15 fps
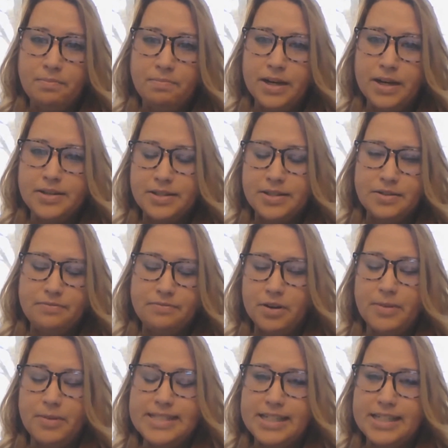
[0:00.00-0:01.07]
but for
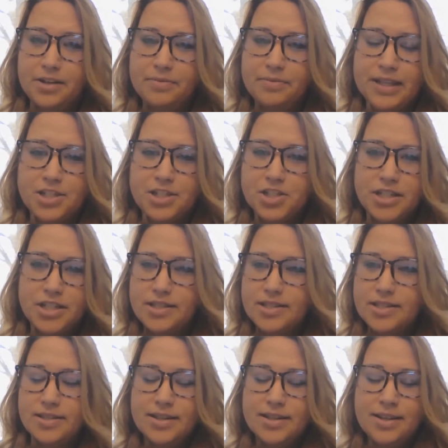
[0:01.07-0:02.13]
myself, that's just